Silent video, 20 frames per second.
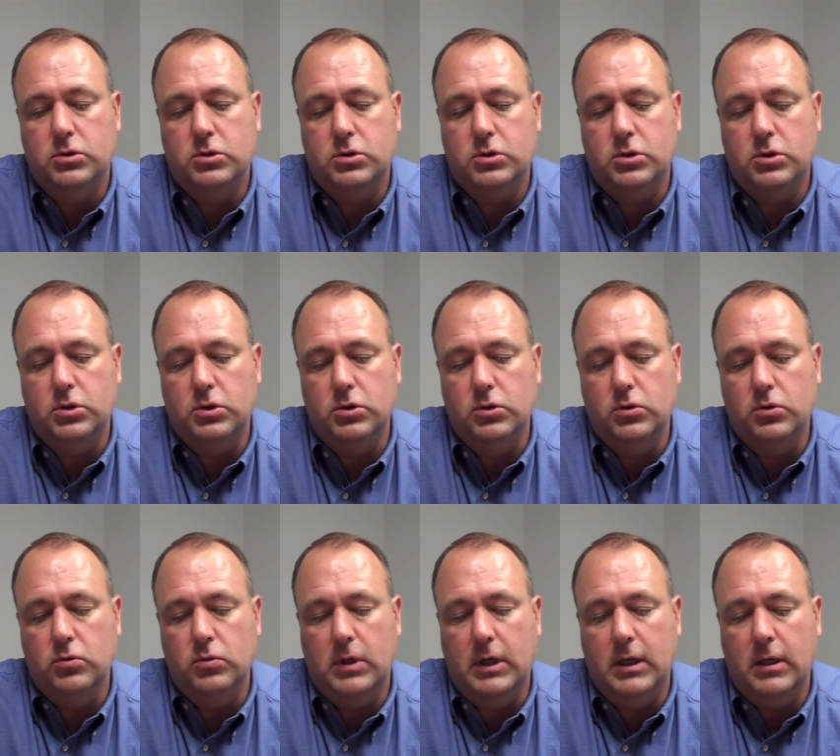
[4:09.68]
to
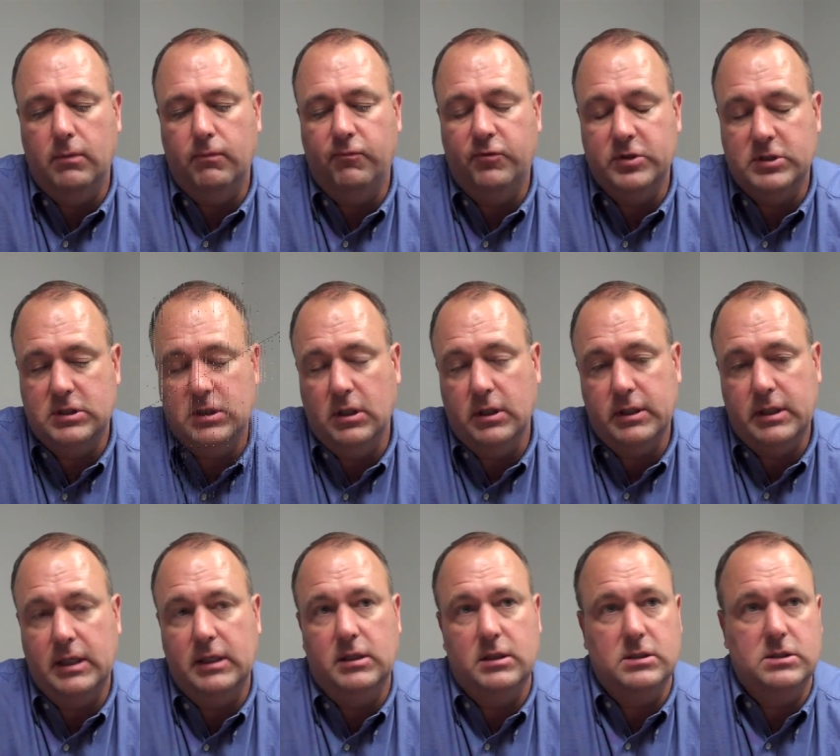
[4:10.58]
um,
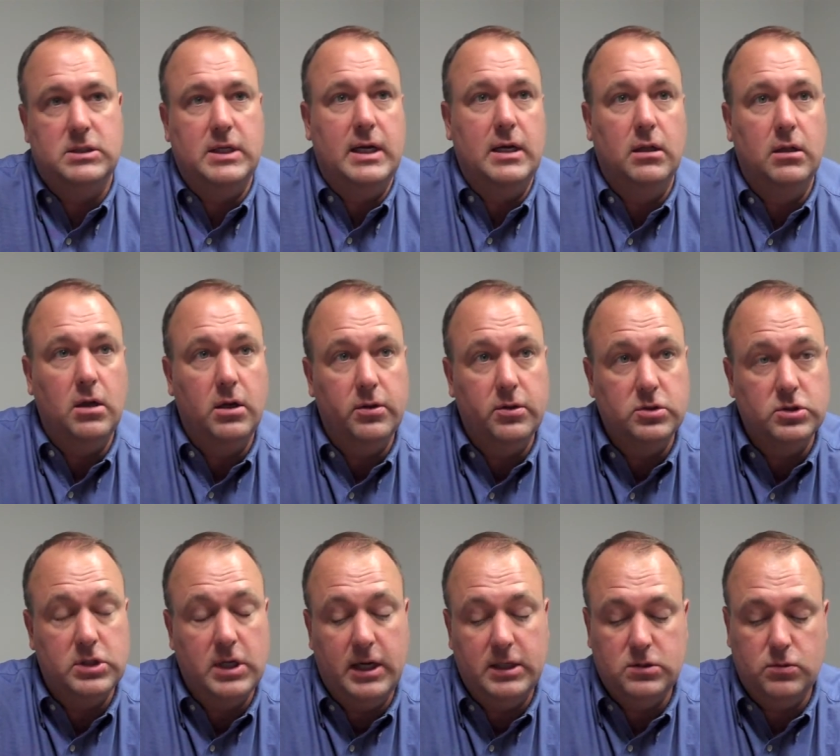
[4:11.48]
facilitate the sale of all those
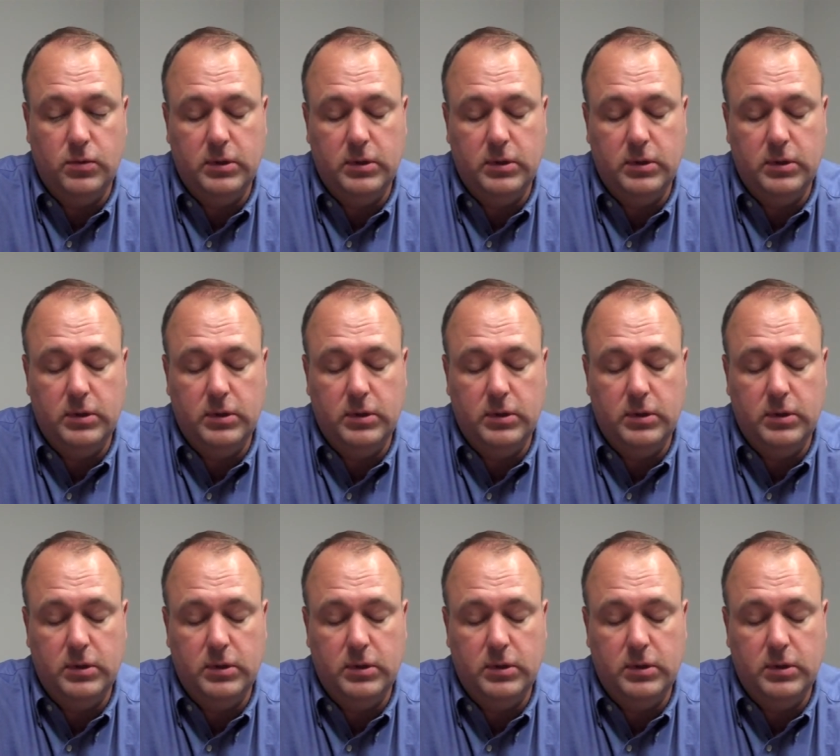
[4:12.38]
guys.